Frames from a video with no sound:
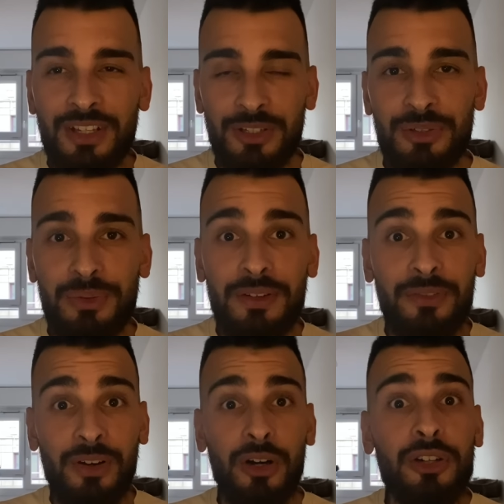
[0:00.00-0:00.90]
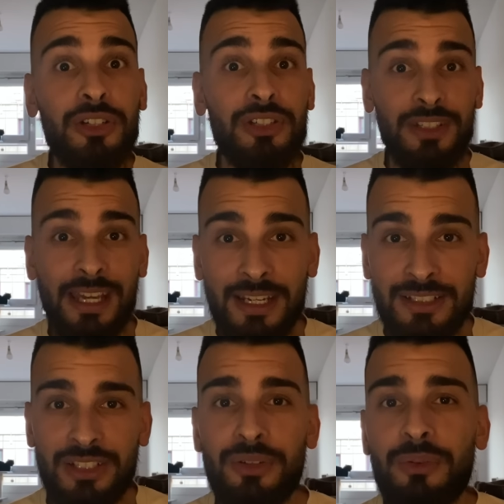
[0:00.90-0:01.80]
country for today's
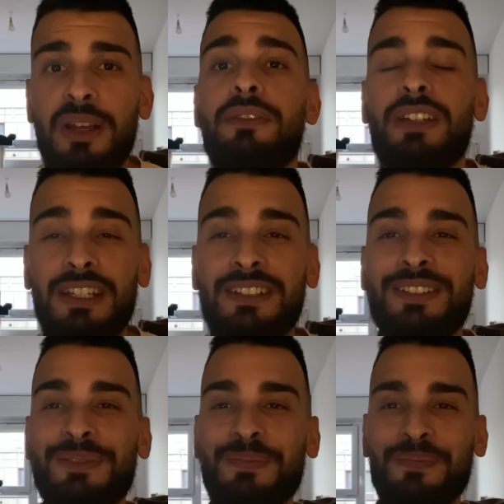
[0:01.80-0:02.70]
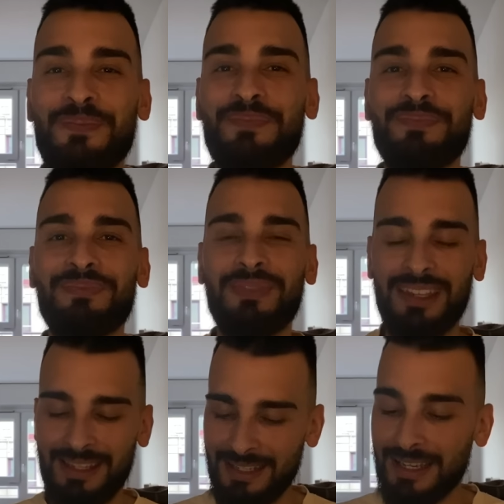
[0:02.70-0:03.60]
geography test?
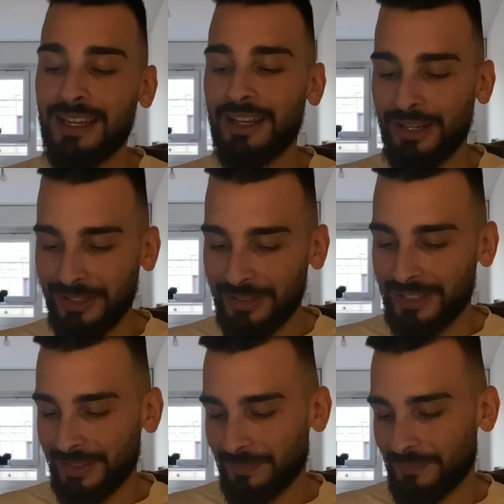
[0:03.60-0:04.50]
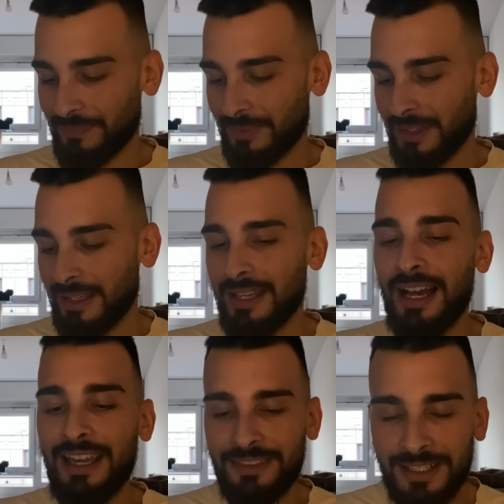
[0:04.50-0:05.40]
Okay,
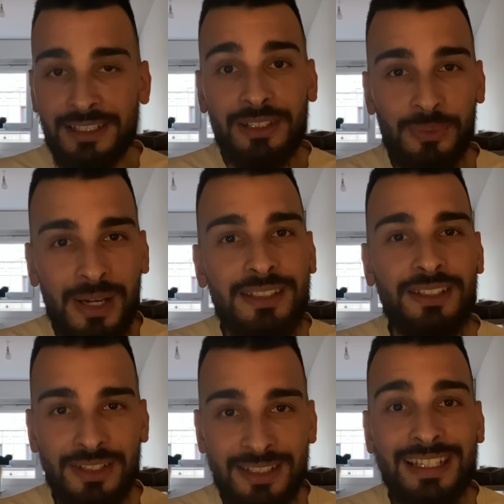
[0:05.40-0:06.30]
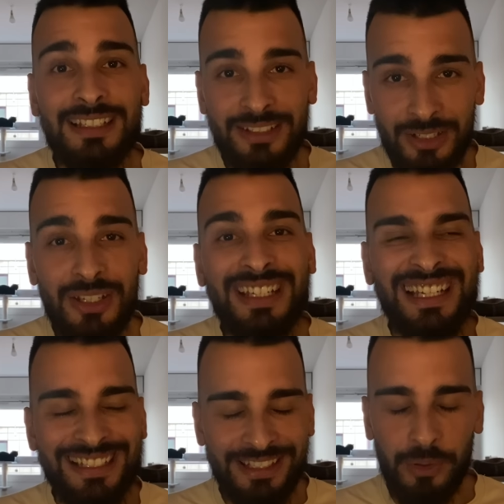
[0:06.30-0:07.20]
I think this was an
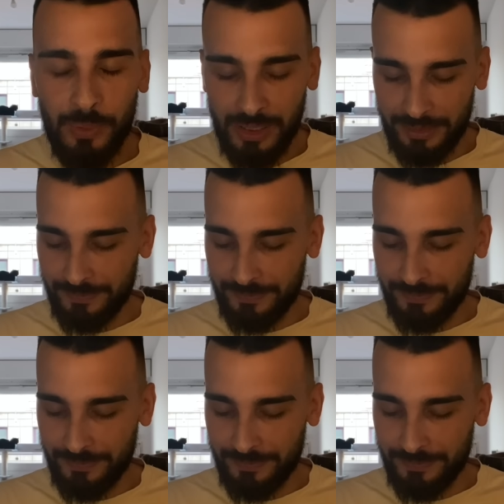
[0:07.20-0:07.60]
easy one.